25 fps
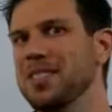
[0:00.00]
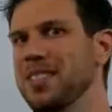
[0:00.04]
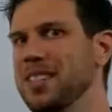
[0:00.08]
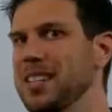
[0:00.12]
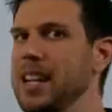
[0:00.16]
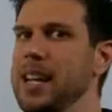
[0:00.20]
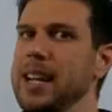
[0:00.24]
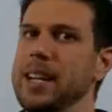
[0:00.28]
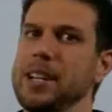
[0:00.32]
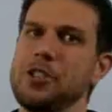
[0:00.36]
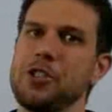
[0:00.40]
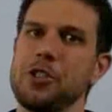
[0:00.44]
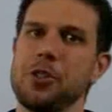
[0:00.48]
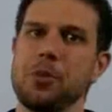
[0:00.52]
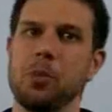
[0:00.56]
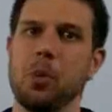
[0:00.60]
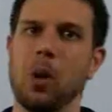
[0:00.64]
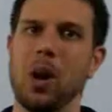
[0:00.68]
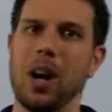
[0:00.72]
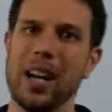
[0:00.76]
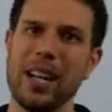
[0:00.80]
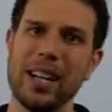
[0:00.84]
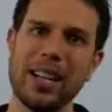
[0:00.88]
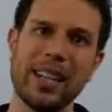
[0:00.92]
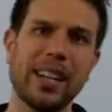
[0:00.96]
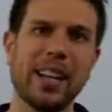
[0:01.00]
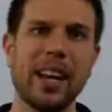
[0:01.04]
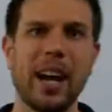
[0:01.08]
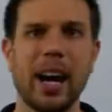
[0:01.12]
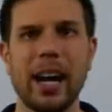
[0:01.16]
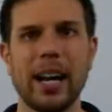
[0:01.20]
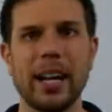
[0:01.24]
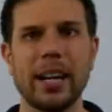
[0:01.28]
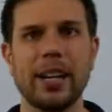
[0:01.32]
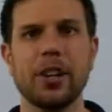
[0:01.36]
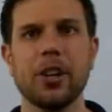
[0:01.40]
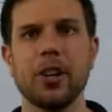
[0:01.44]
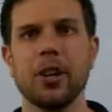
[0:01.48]
Nationwide,
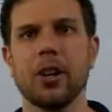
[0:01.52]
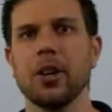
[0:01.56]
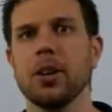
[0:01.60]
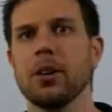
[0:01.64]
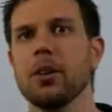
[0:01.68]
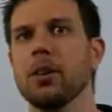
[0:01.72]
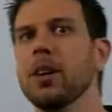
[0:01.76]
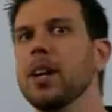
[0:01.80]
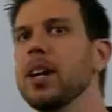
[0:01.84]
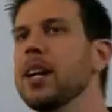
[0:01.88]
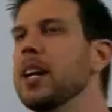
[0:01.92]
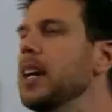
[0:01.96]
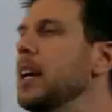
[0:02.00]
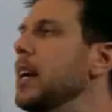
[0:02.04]
Geico,